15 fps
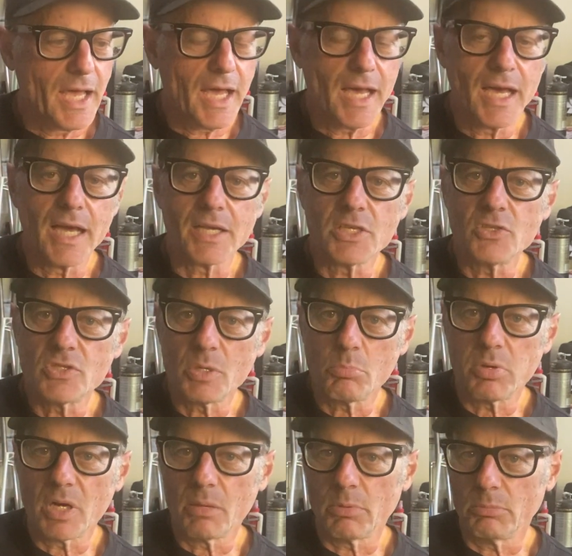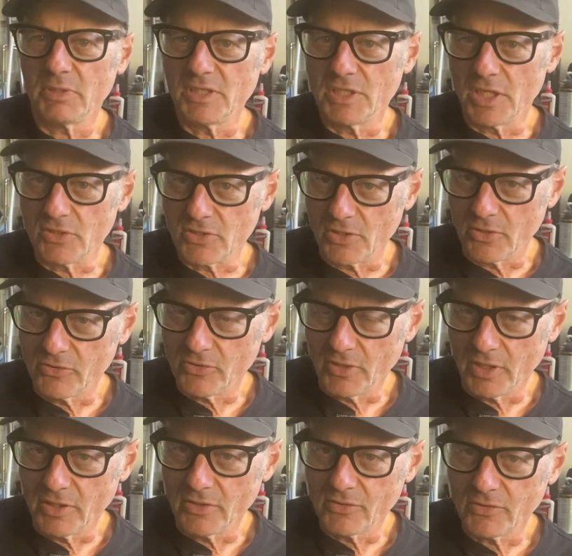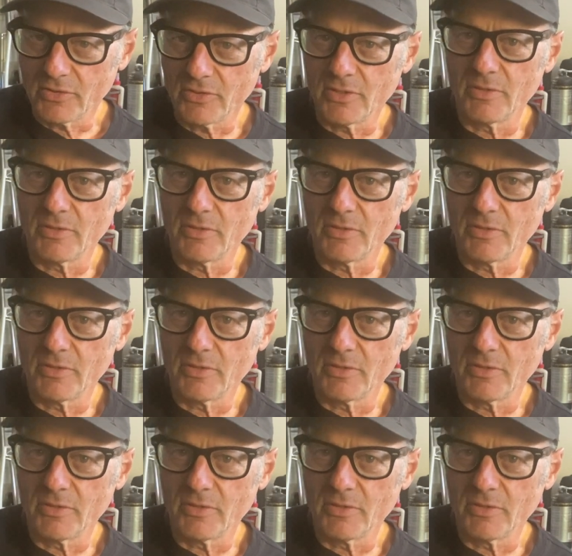you should probably ditch those things